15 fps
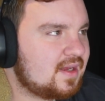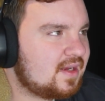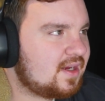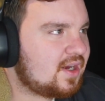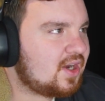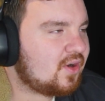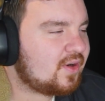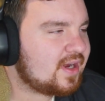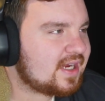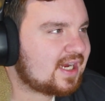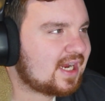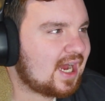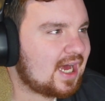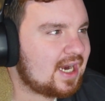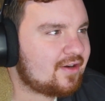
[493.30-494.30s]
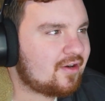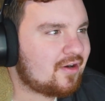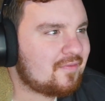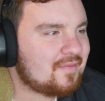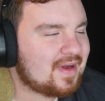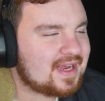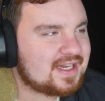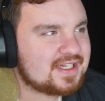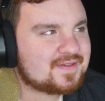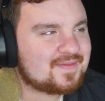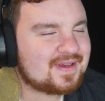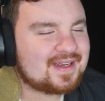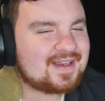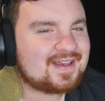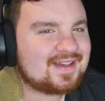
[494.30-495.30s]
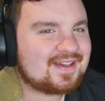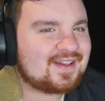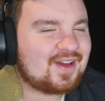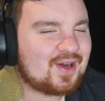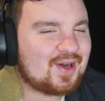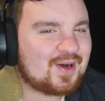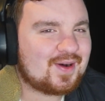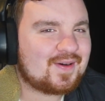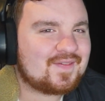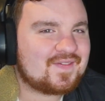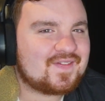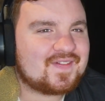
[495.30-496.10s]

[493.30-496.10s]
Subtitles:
You know, he kind of reminds me of...